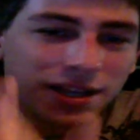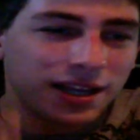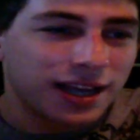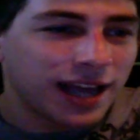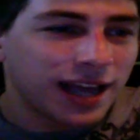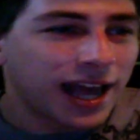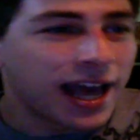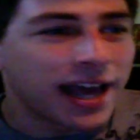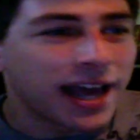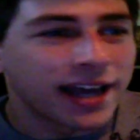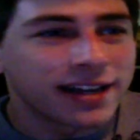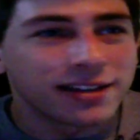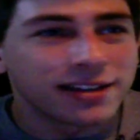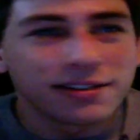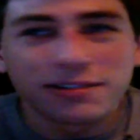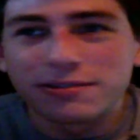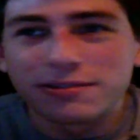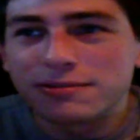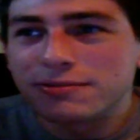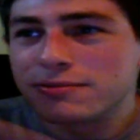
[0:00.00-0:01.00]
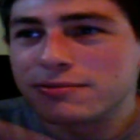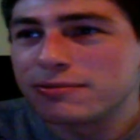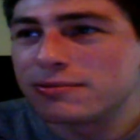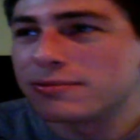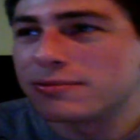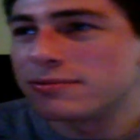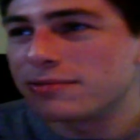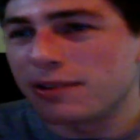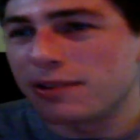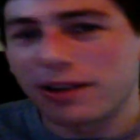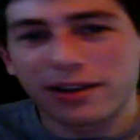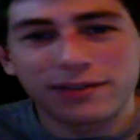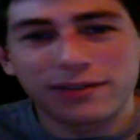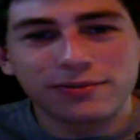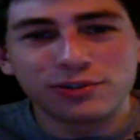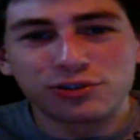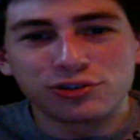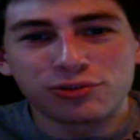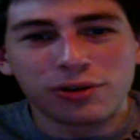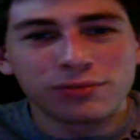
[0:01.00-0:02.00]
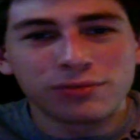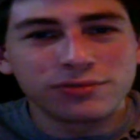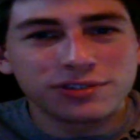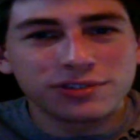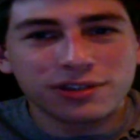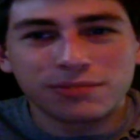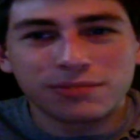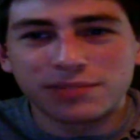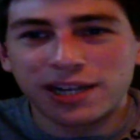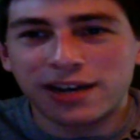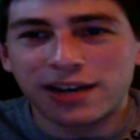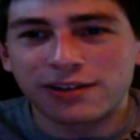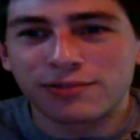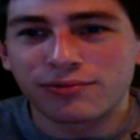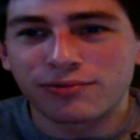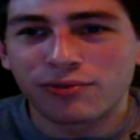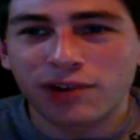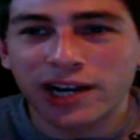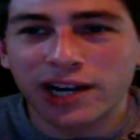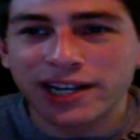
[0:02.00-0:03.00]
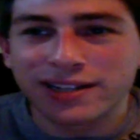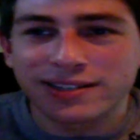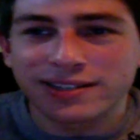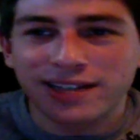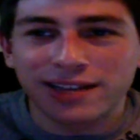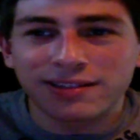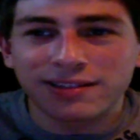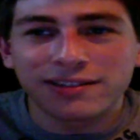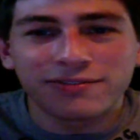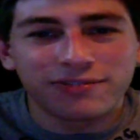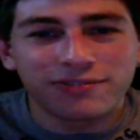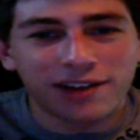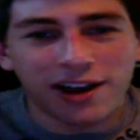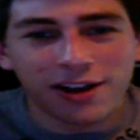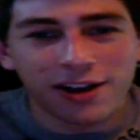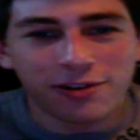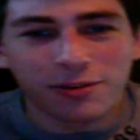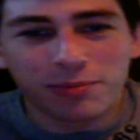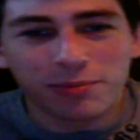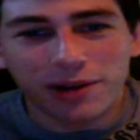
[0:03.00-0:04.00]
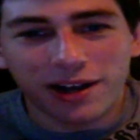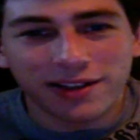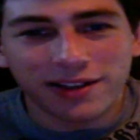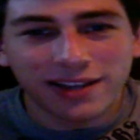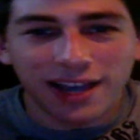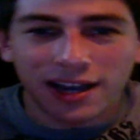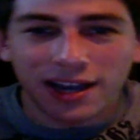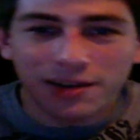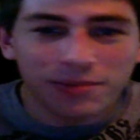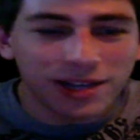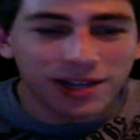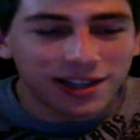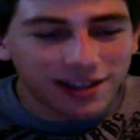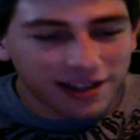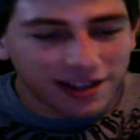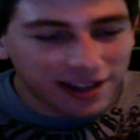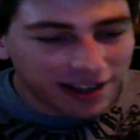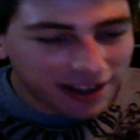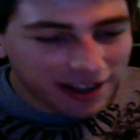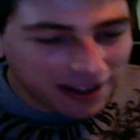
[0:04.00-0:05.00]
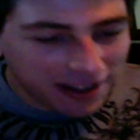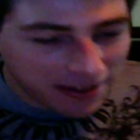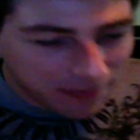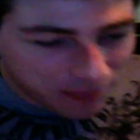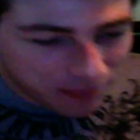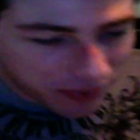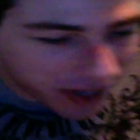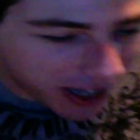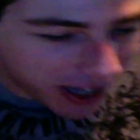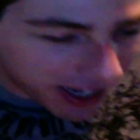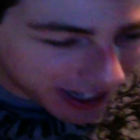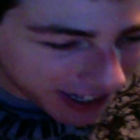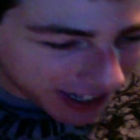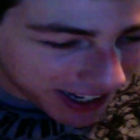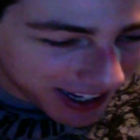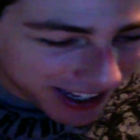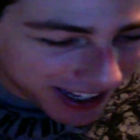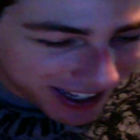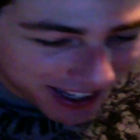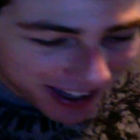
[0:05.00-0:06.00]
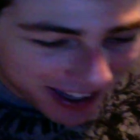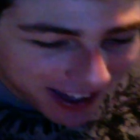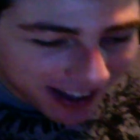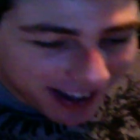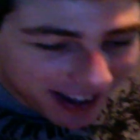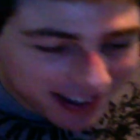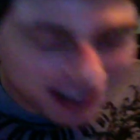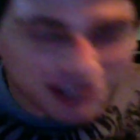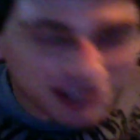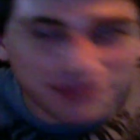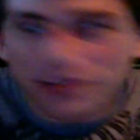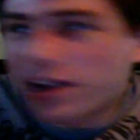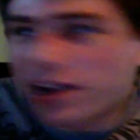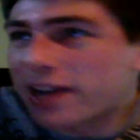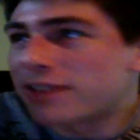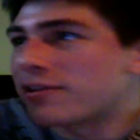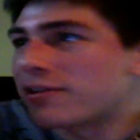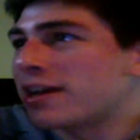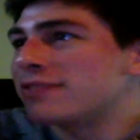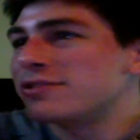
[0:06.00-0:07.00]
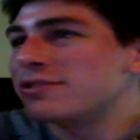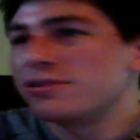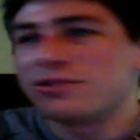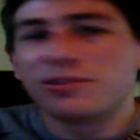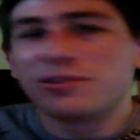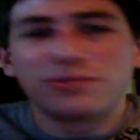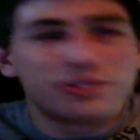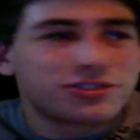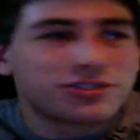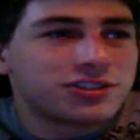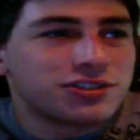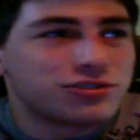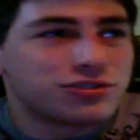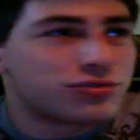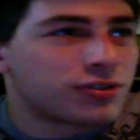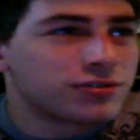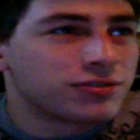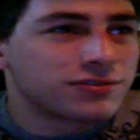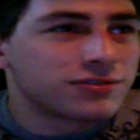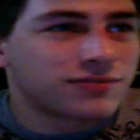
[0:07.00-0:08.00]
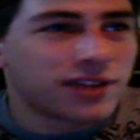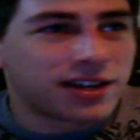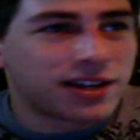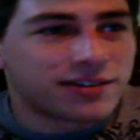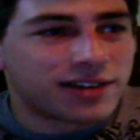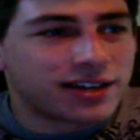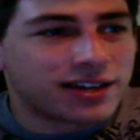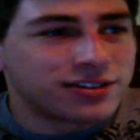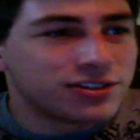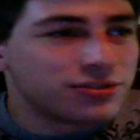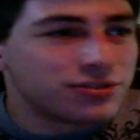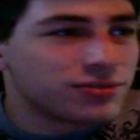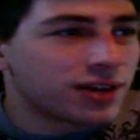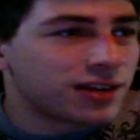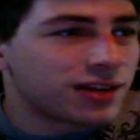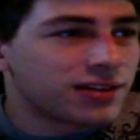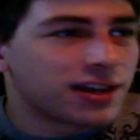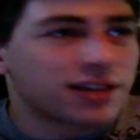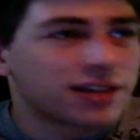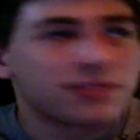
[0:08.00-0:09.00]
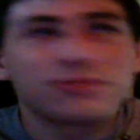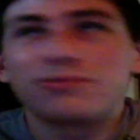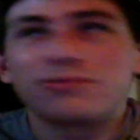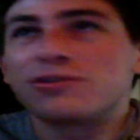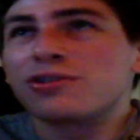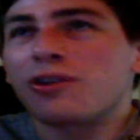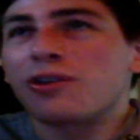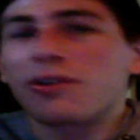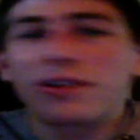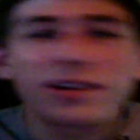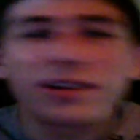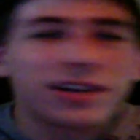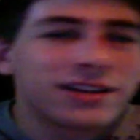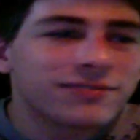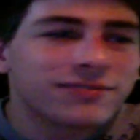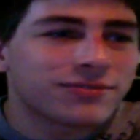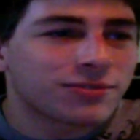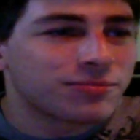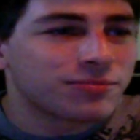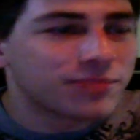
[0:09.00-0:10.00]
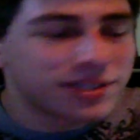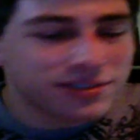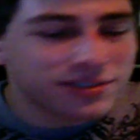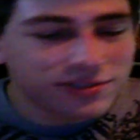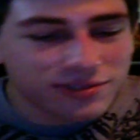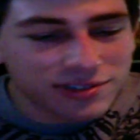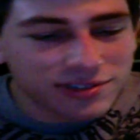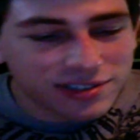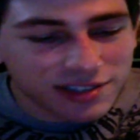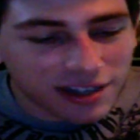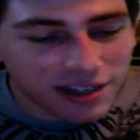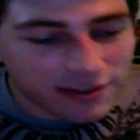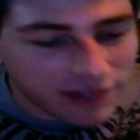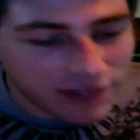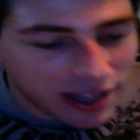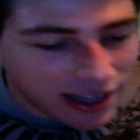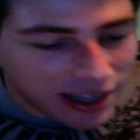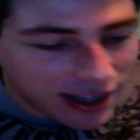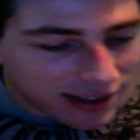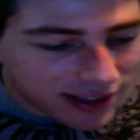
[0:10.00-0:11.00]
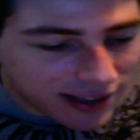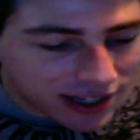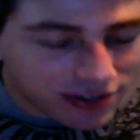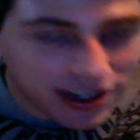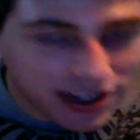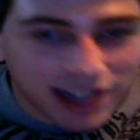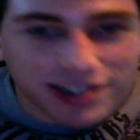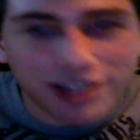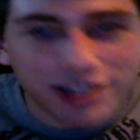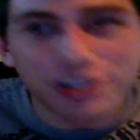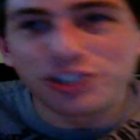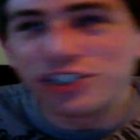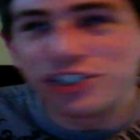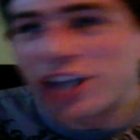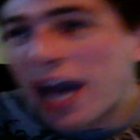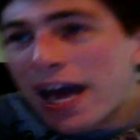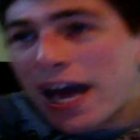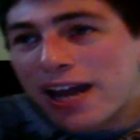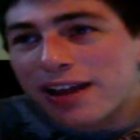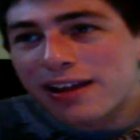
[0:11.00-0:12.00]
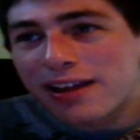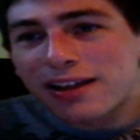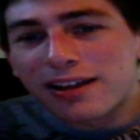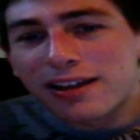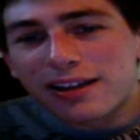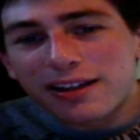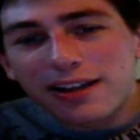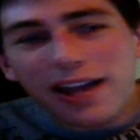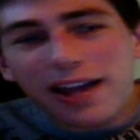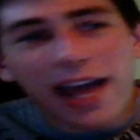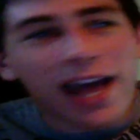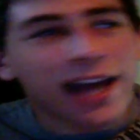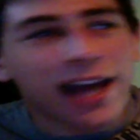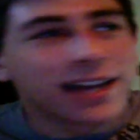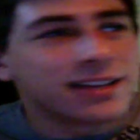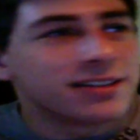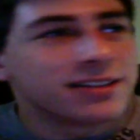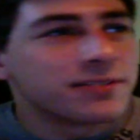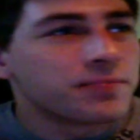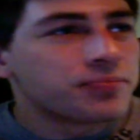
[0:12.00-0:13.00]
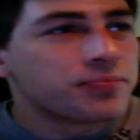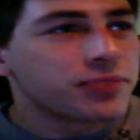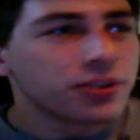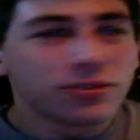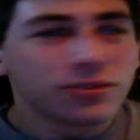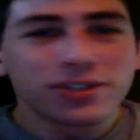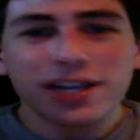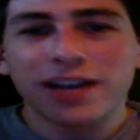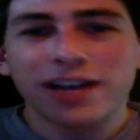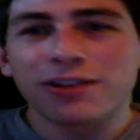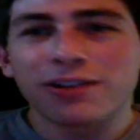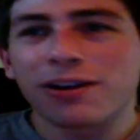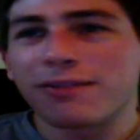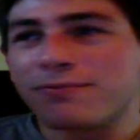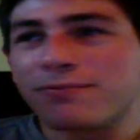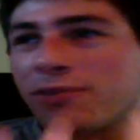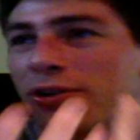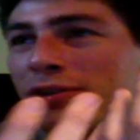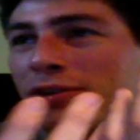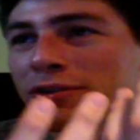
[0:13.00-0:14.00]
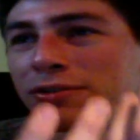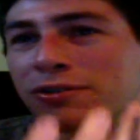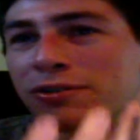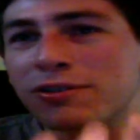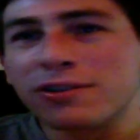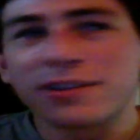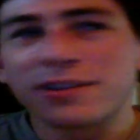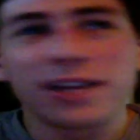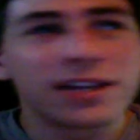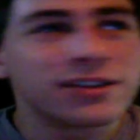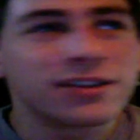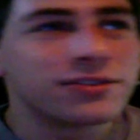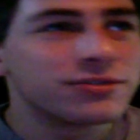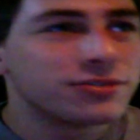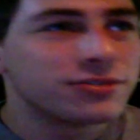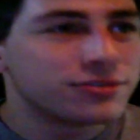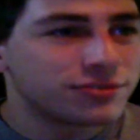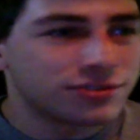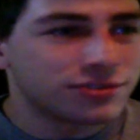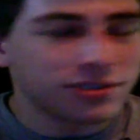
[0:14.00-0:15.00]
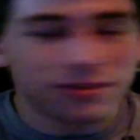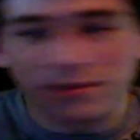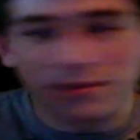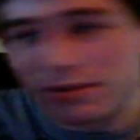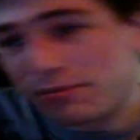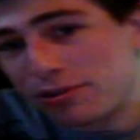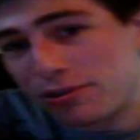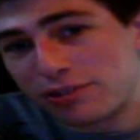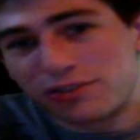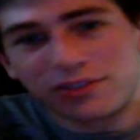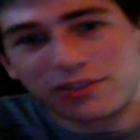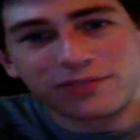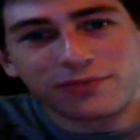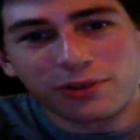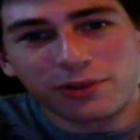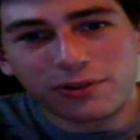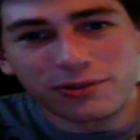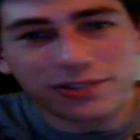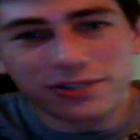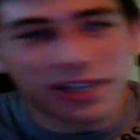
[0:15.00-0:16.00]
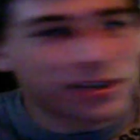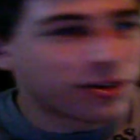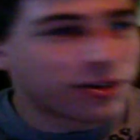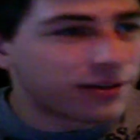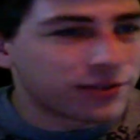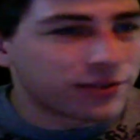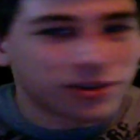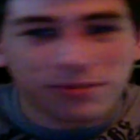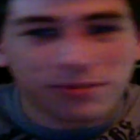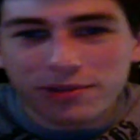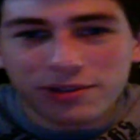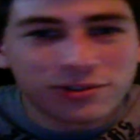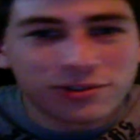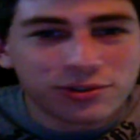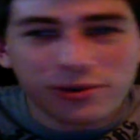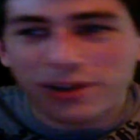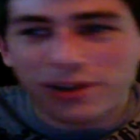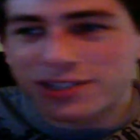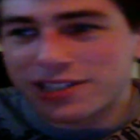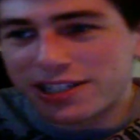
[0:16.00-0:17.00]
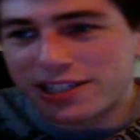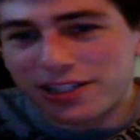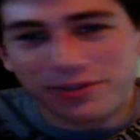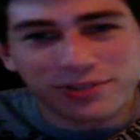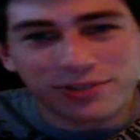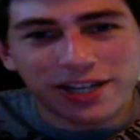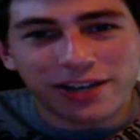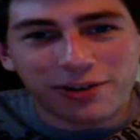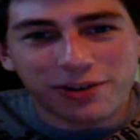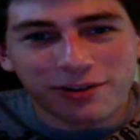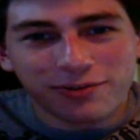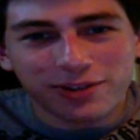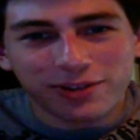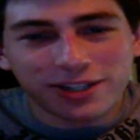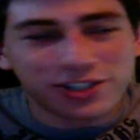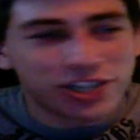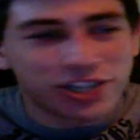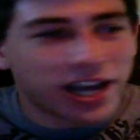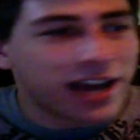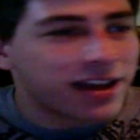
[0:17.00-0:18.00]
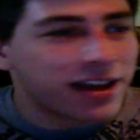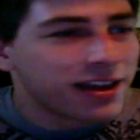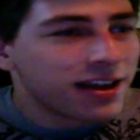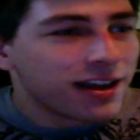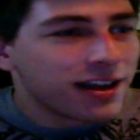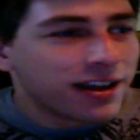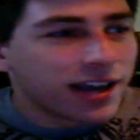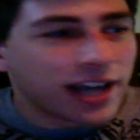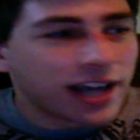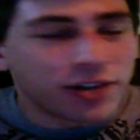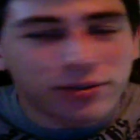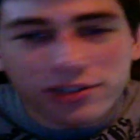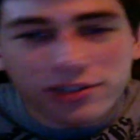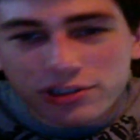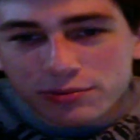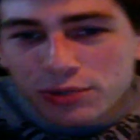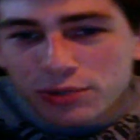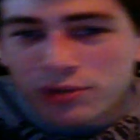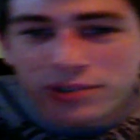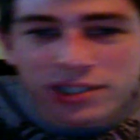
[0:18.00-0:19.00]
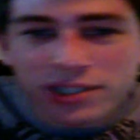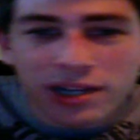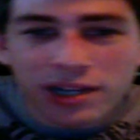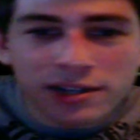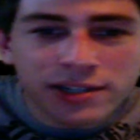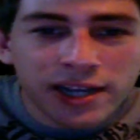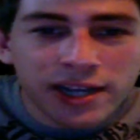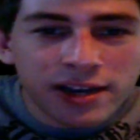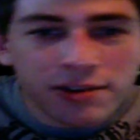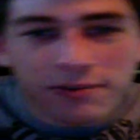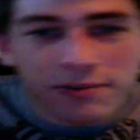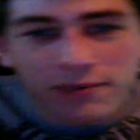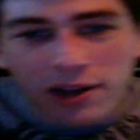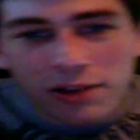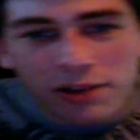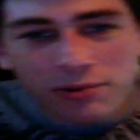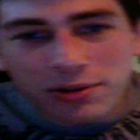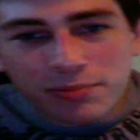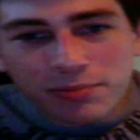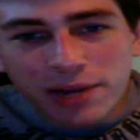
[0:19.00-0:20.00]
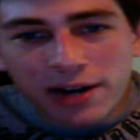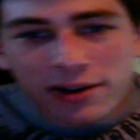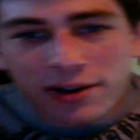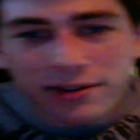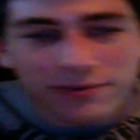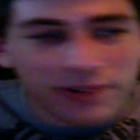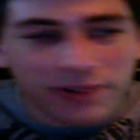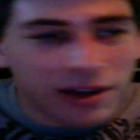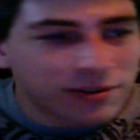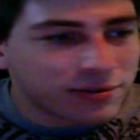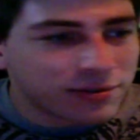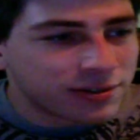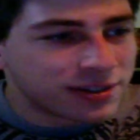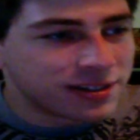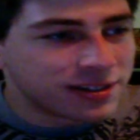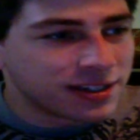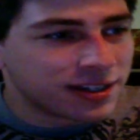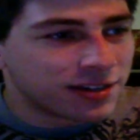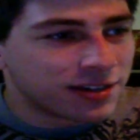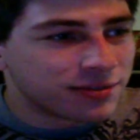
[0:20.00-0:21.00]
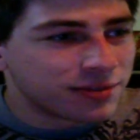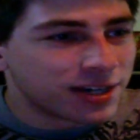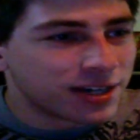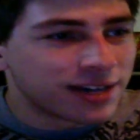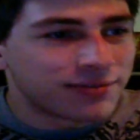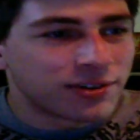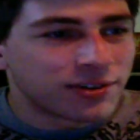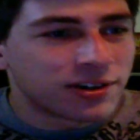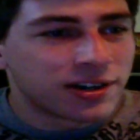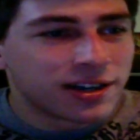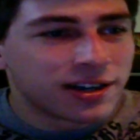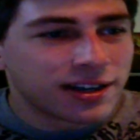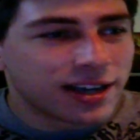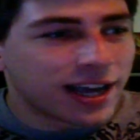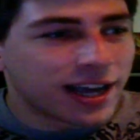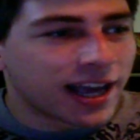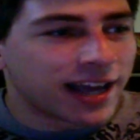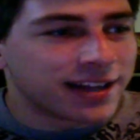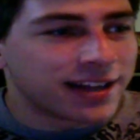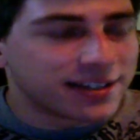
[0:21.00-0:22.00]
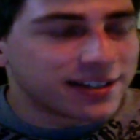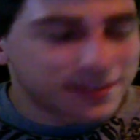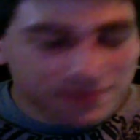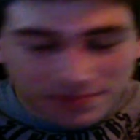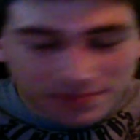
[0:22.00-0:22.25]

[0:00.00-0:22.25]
and like drones come down and rain deadly fire upon the enemy. Like, just flying around you too. Just these drones flying around you. You got like targeting for missiles and stuff. Then you get in a jet and you take off vertical, and then because you can vertical take off. You're in the middle of New York City. You take off with a jet, and you can just mosey on down, following a barrack, following whatever, and